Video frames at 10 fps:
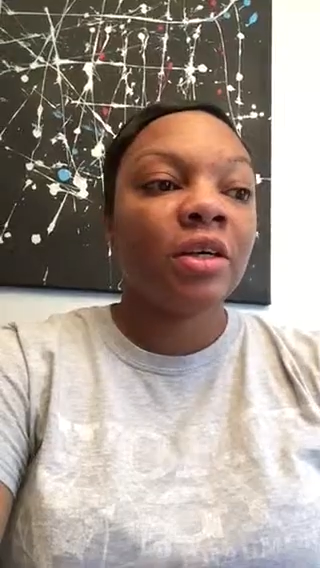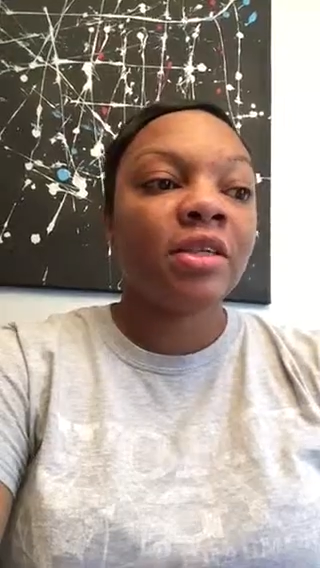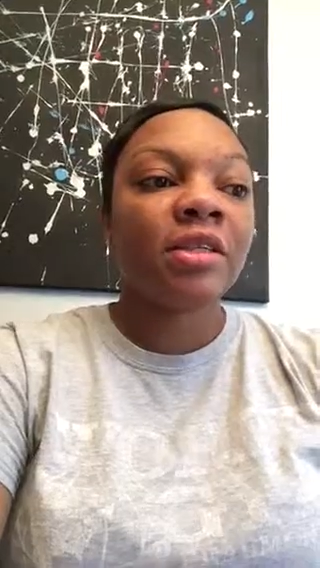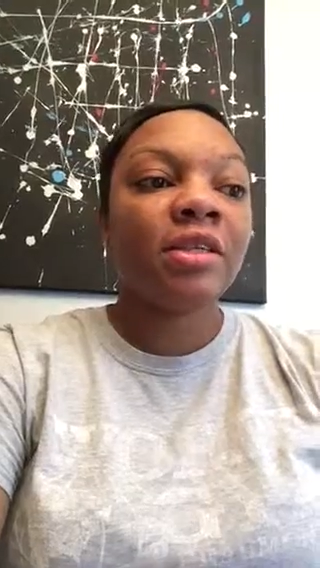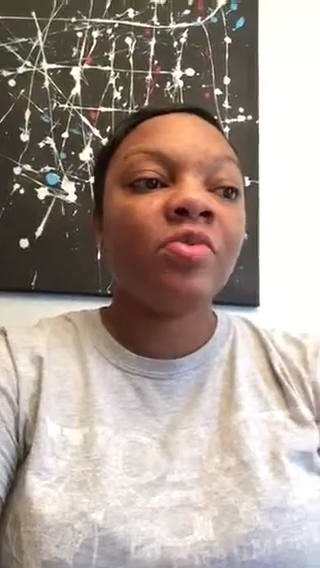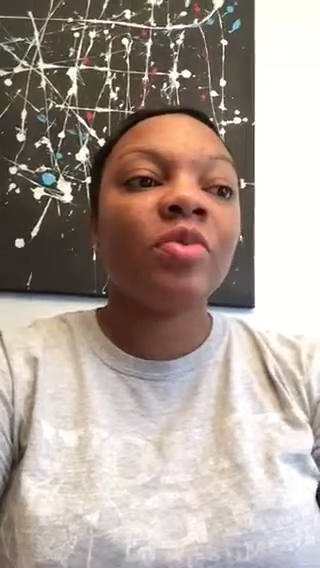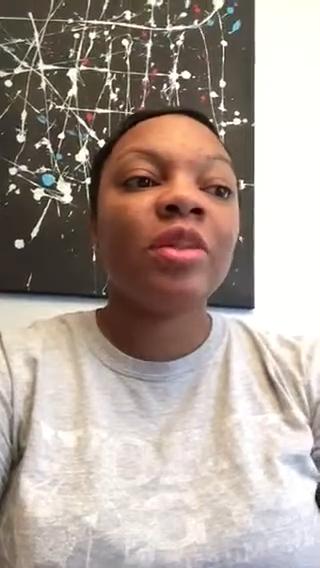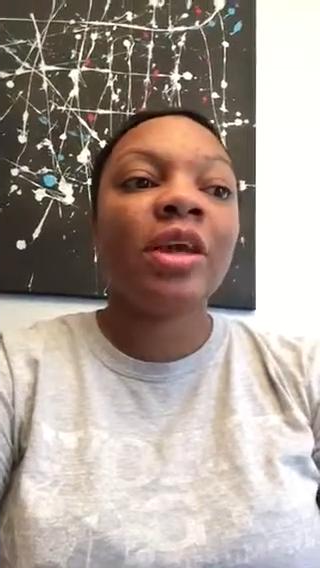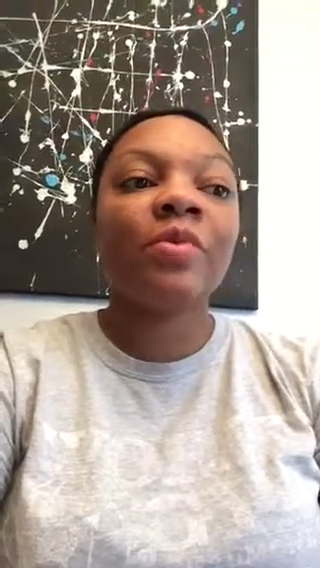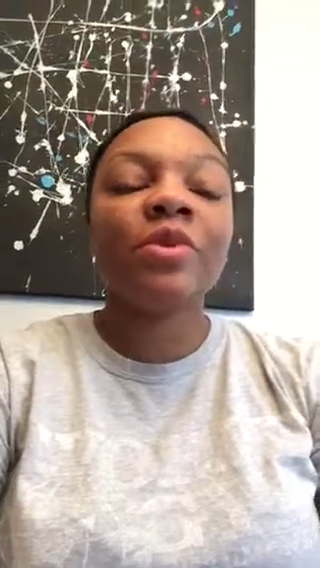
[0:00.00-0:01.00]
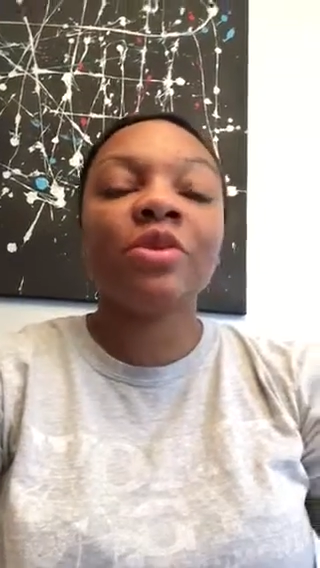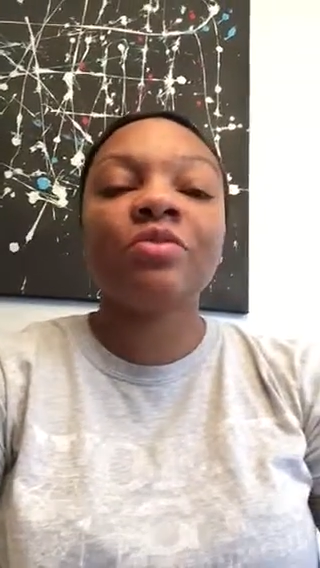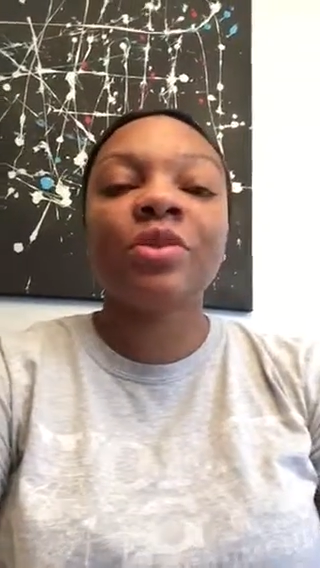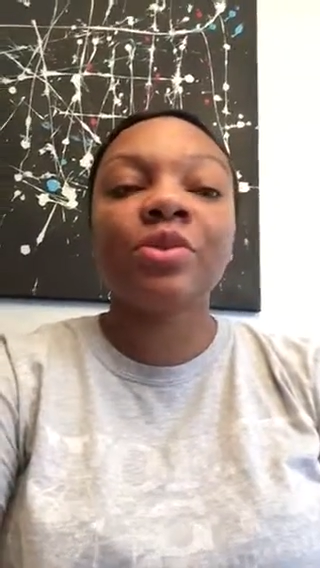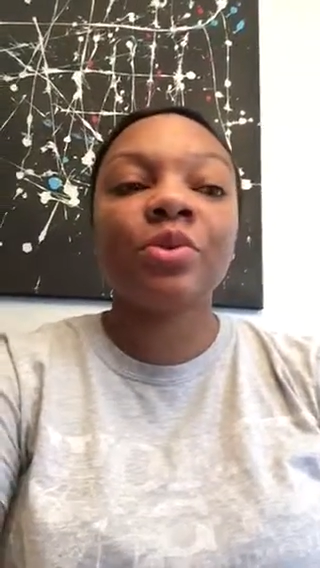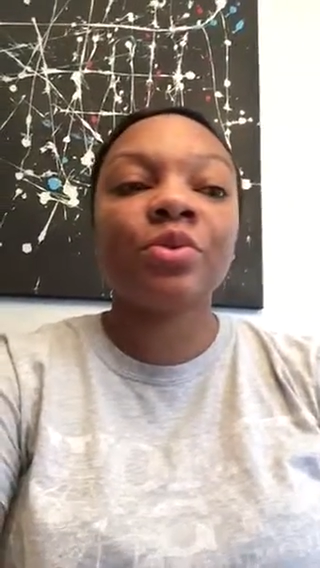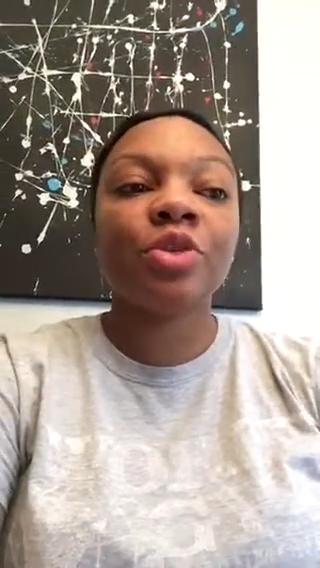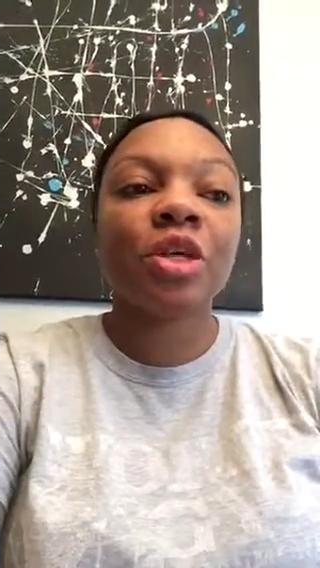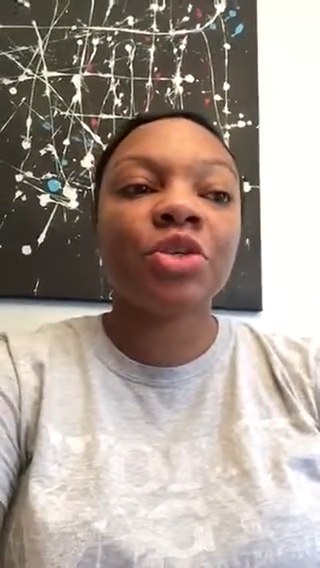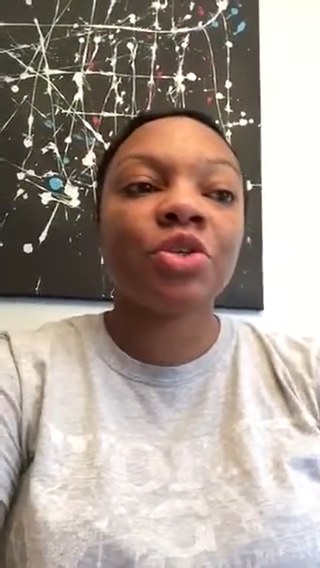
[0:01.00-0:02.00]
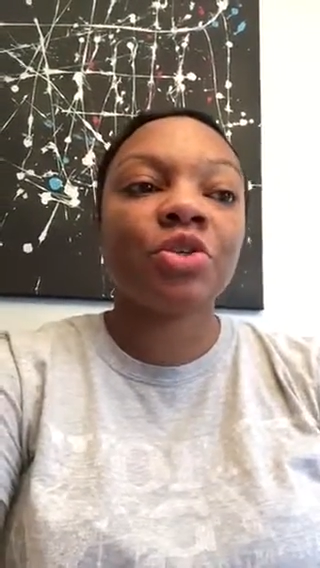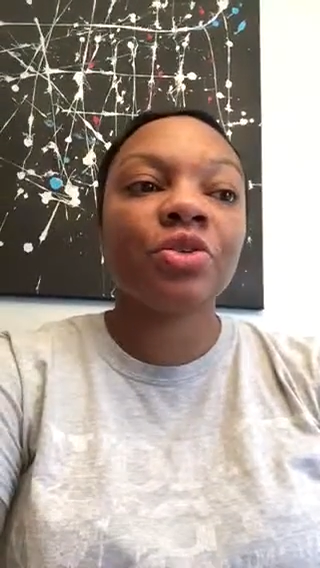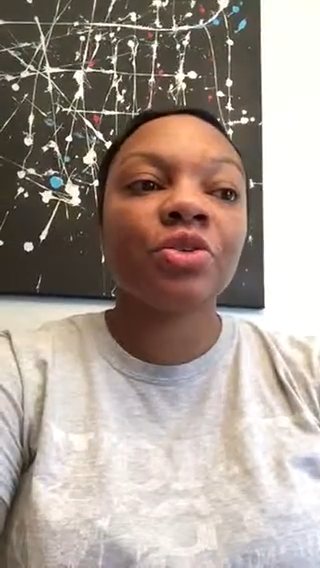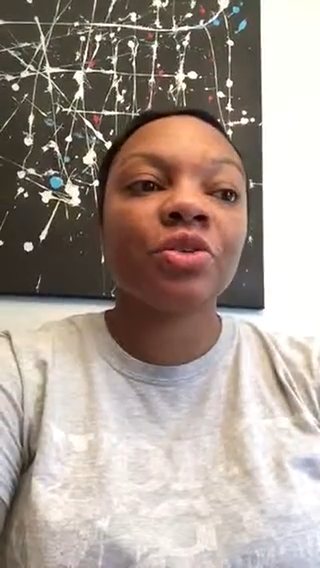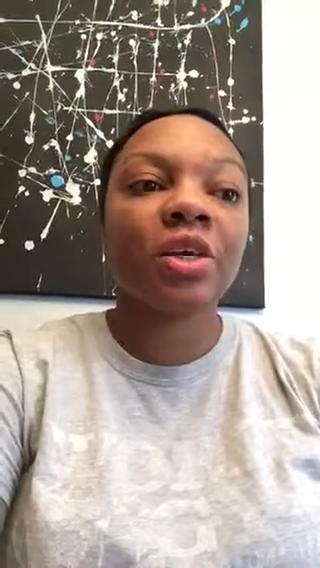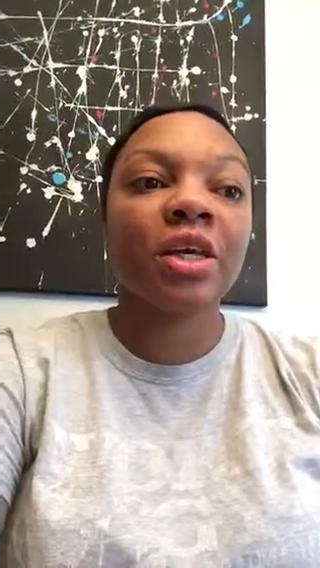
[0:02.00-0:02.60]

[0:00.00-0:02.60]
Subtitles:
A scene with language and physical gestures,